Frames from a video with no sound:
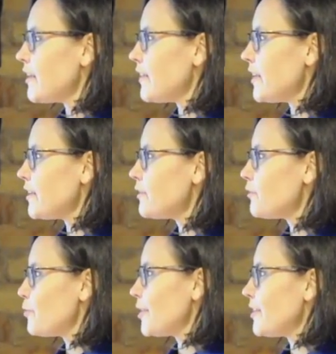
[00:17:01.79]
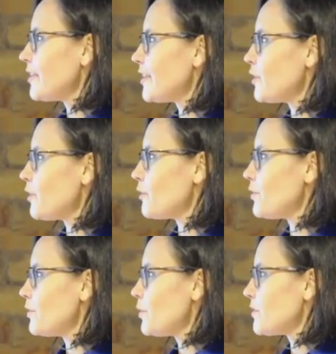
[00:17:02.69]
There have been, a
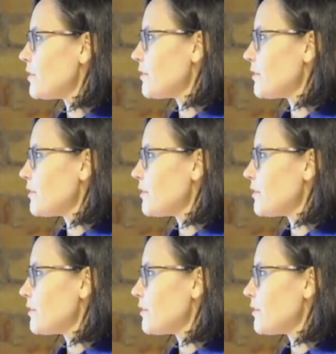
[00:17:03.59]
few recent